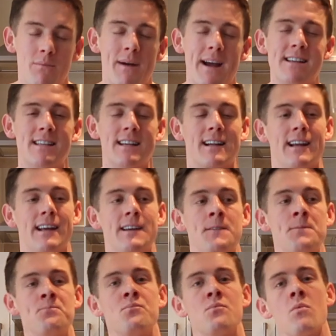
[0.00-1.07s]
And
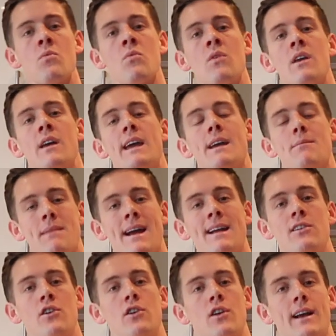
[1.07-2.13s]
basically, it
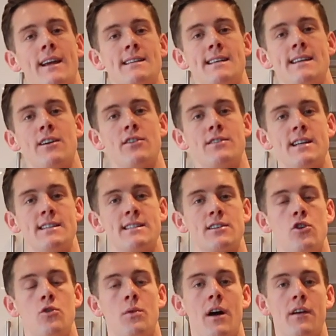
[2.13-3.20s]
may look like it's
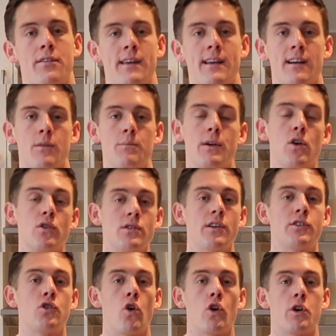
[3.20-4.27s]
egotistical, but I think because
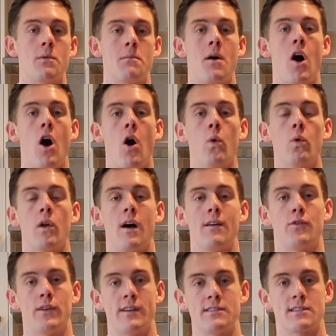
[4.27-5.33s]
I document my whole
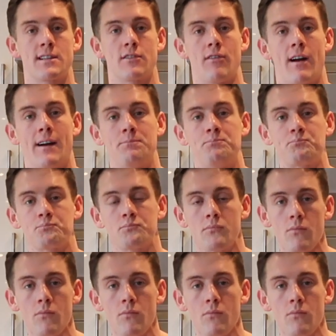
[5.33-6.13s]
life on Instagram,